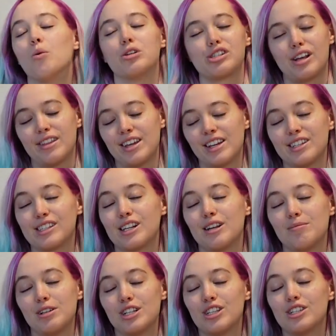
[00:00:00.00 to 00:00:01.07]
which I think is
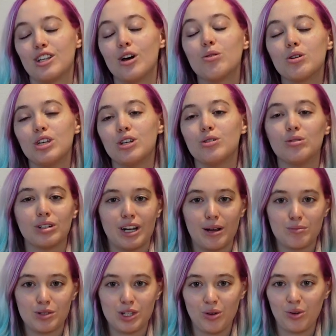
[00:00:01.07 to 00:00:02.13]
gonna be so cute and
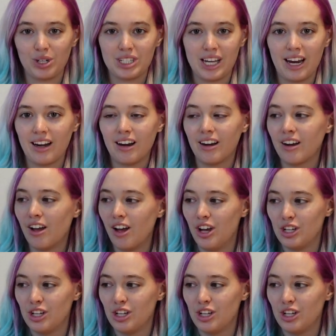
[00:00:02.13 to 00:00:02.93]
I'm so excited.